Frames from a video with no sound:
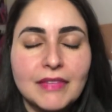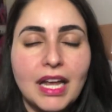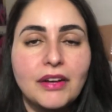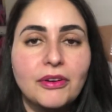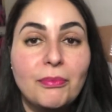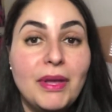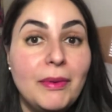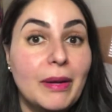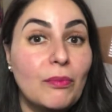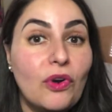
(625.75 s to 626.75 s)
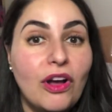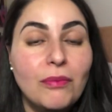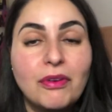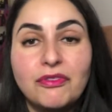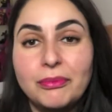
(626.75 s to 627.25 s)
I don't know, maybe I'm wrong,
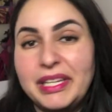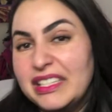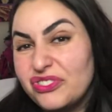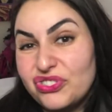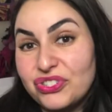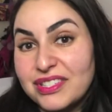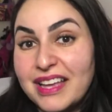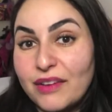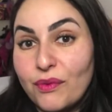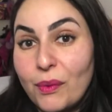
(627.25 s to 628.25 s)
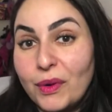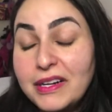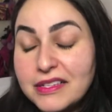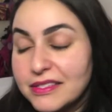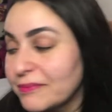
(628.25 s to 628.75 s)
but for me, it's just kind of what
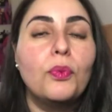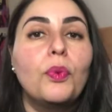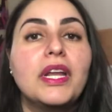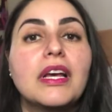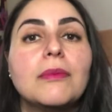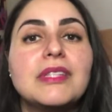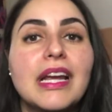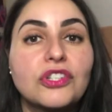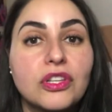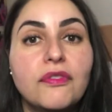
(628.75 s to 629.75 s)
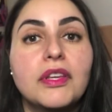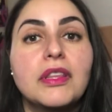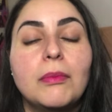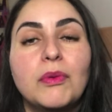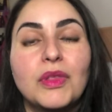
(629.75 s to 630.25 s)
works. When it comes to actually filling
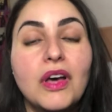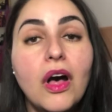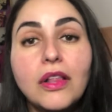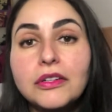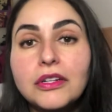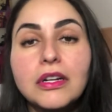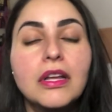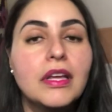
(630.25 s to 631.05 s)
them in with color,